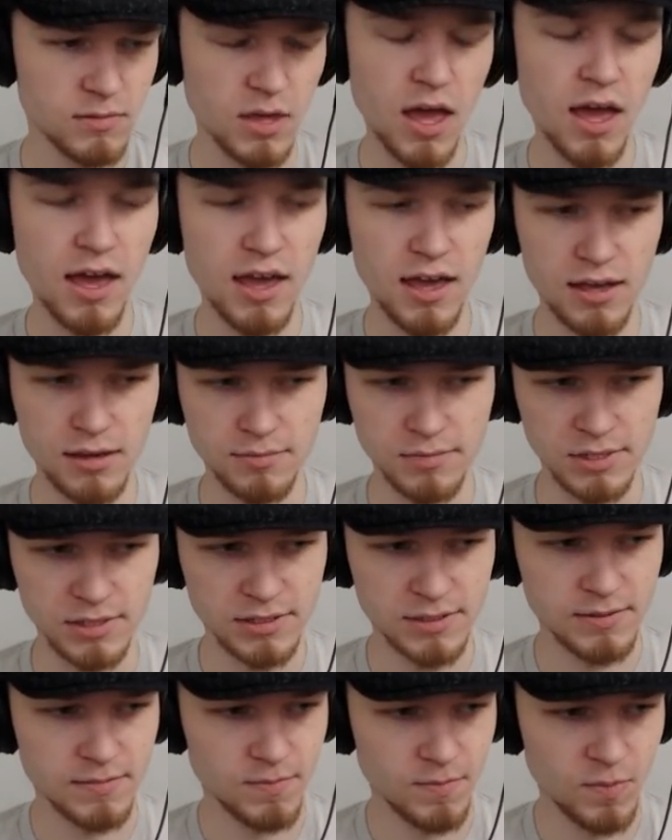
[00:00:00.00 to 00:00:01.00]
Ahem.
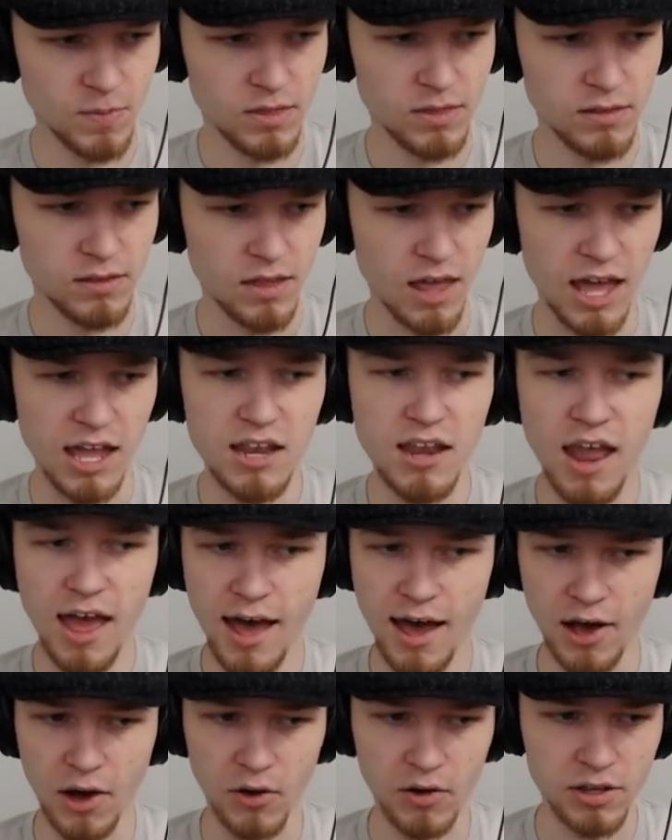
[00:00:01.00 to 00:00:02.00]
And
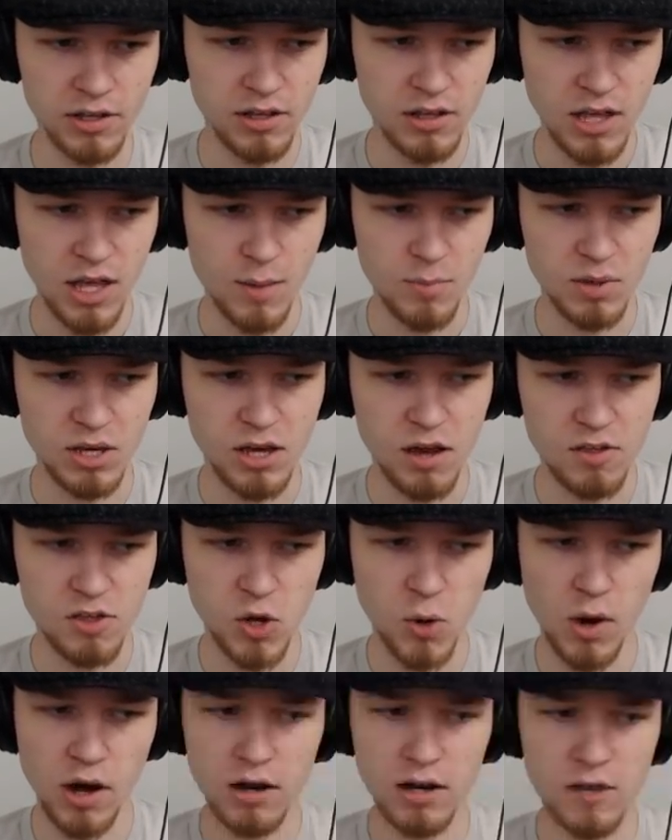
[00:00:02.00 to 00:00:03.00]
now, because
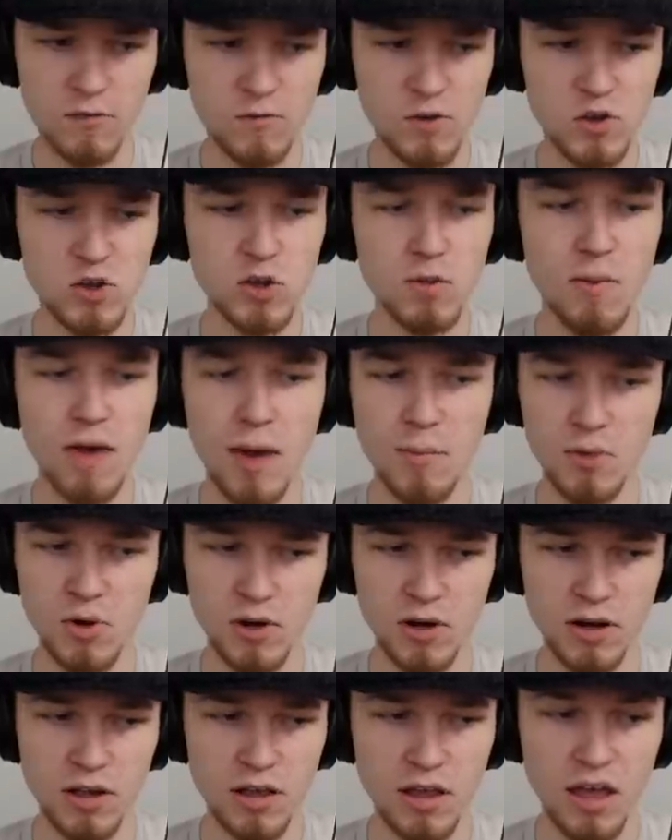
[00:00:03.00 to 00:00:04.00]
you are an official
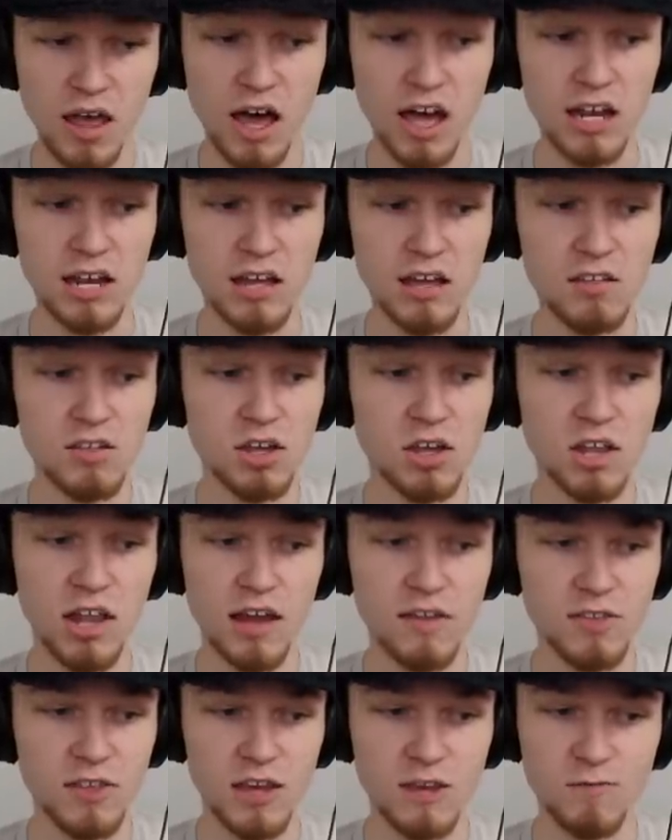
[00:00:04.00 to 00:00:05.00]
member, I need to
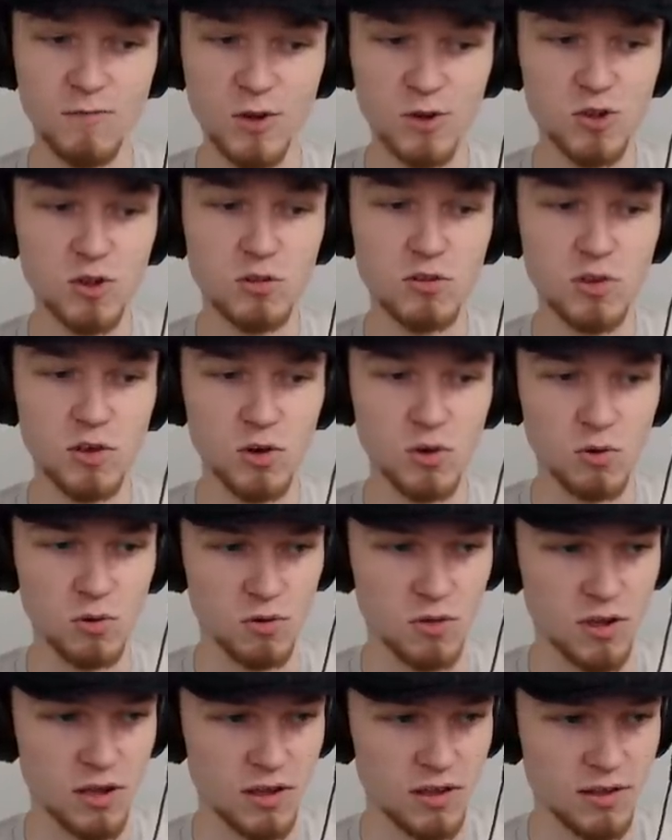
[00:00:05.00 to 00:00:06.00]
collect the official
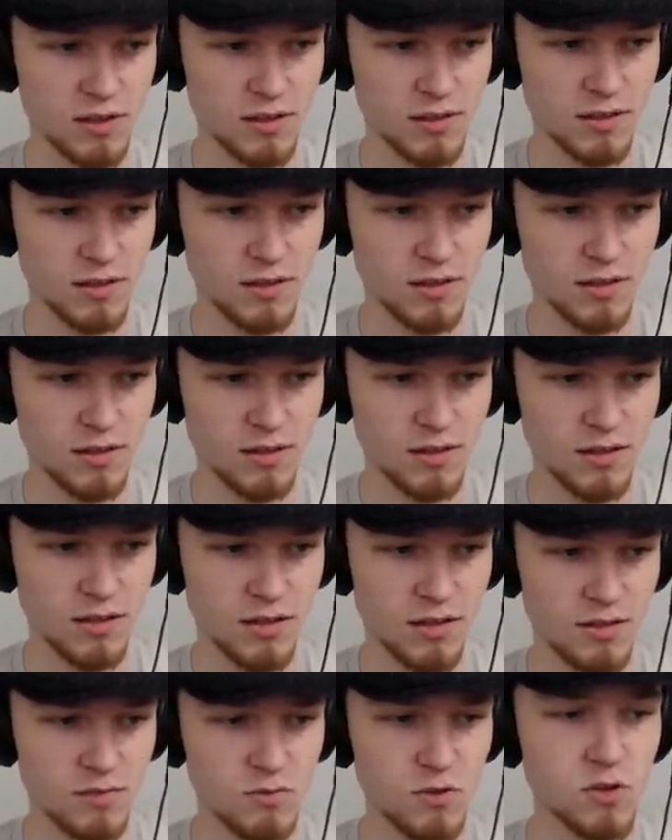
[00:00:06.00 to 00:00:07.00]
dues.
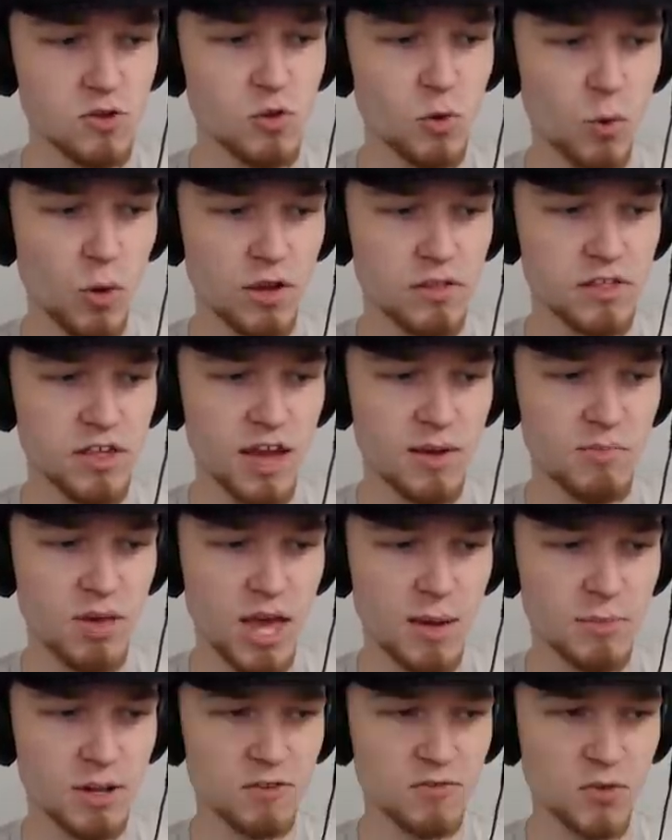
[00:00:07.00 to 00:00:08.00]
Just a one-time
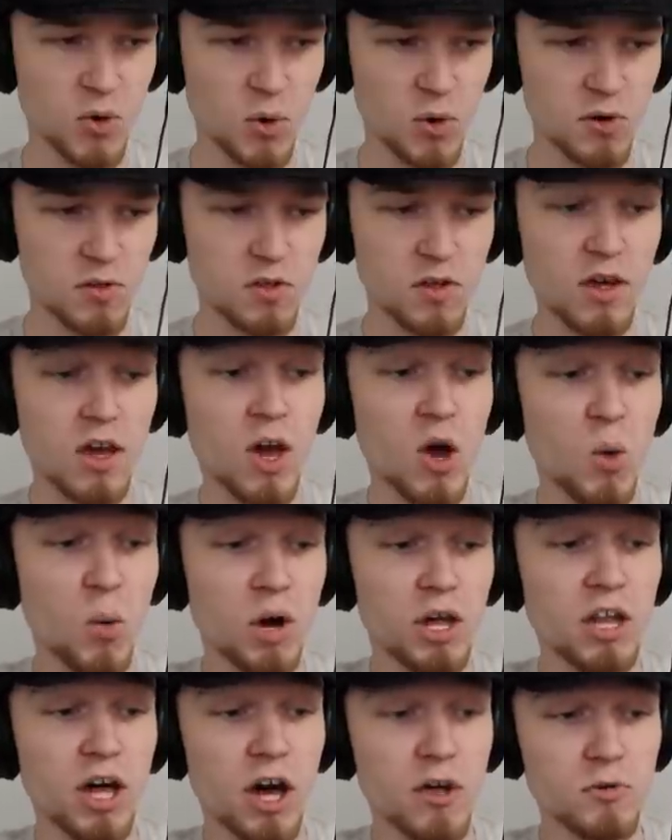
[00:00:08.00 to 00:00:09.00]
payment, of course.
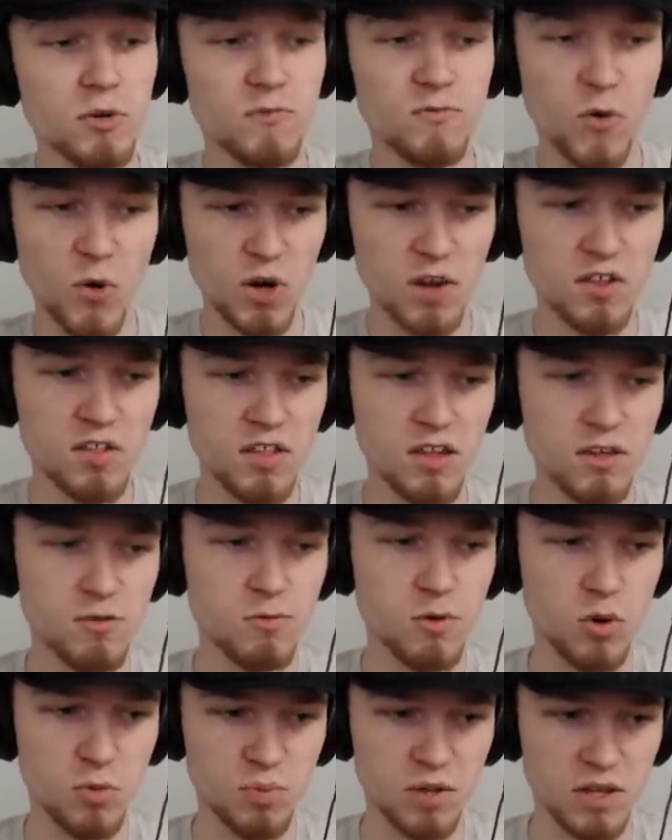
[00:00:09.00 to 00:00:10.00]
one hundred forty-six
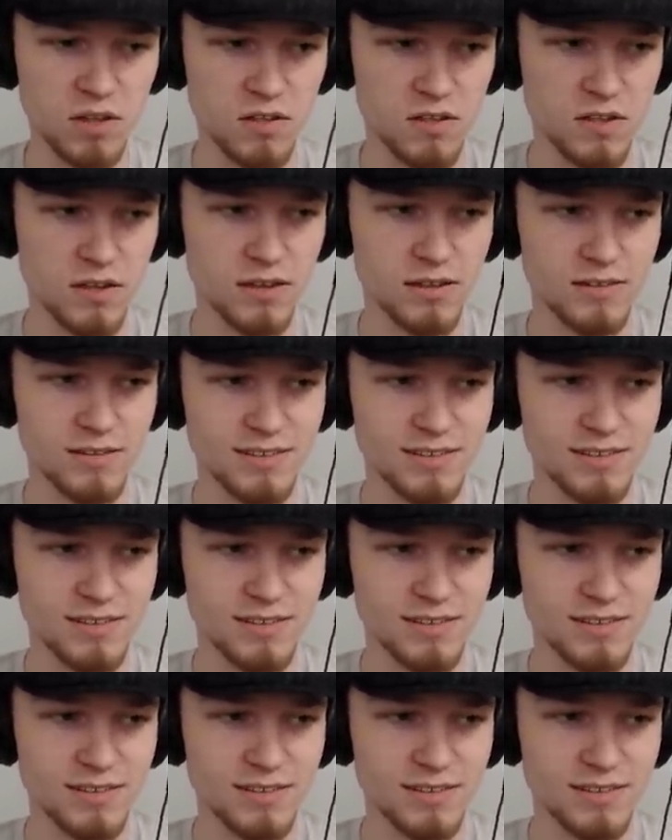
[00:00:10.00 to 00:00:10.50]
rupees.